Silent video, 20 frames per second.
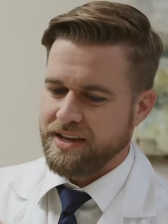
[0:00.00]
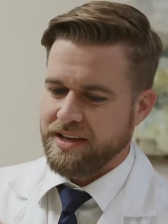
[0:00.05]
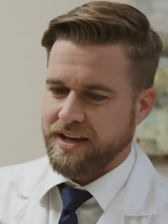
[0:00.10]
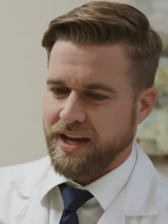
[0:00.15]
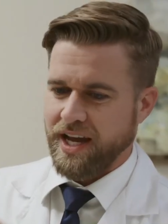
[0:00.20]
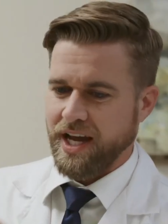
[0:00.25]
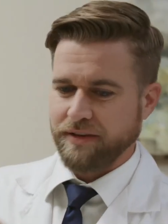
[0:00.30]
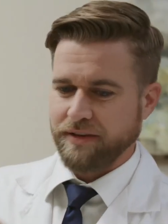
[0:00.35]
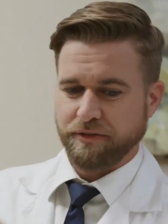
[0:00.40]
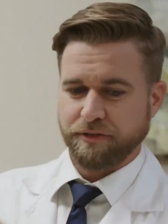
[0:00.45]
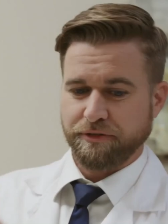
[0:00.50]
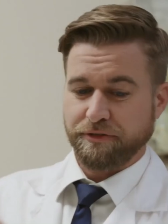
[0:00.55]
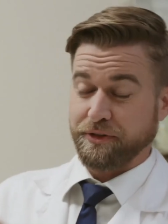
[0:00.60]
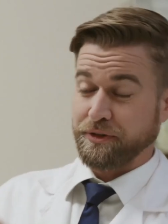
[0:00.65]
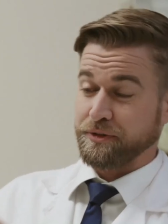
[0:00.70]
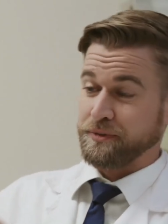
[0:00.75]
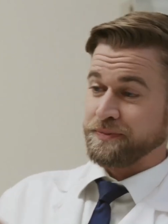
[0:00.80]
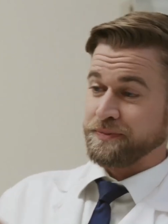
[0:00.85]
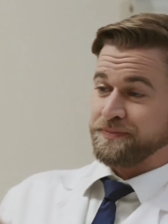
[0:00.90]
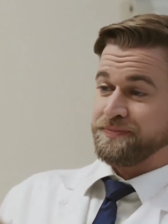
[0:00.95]
I have a
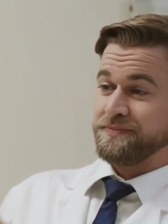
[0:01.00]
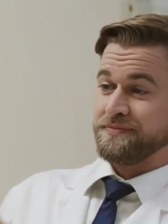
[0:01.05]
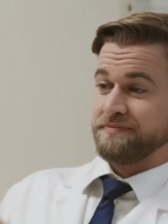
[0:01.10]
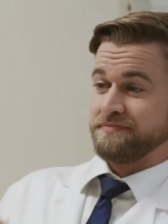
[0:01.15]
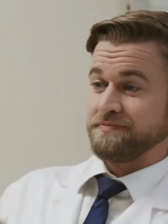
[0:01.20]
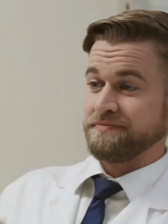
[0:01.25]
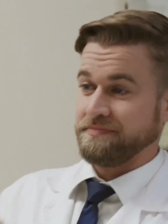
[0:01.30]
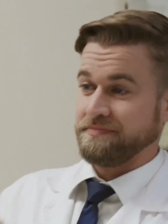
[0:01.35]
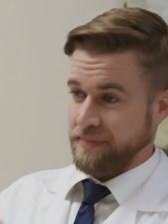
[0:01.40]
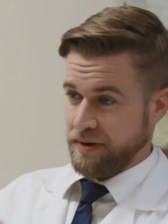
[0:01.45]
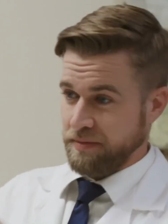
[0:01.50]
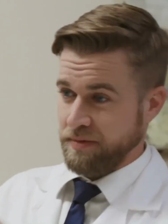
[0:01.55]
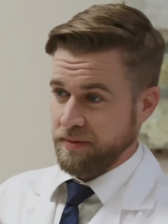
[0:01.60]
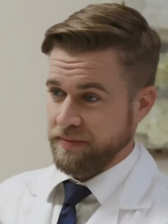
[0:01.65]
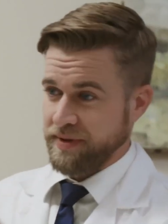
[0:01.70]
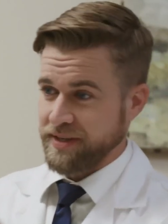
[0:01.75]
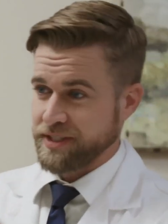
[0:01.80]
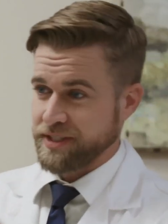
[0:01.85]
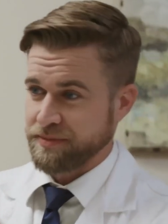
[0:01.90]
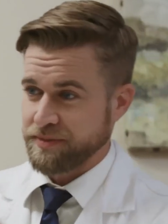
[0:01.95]
few. My
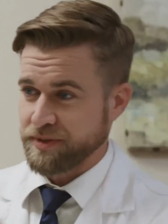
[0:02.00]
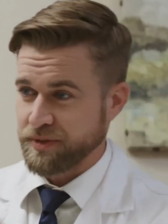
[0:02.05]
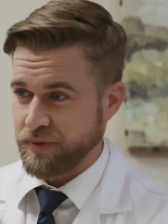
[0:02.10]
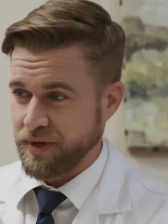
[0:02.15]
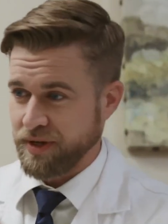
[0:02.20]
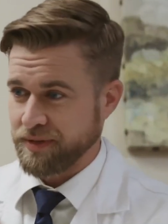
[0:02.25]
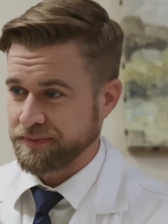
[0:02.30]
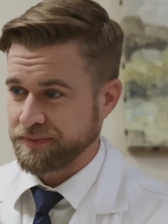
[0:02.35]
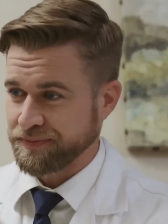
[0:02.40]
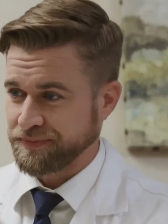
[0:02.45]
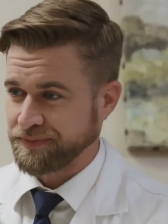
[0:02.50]
mom hates them as well.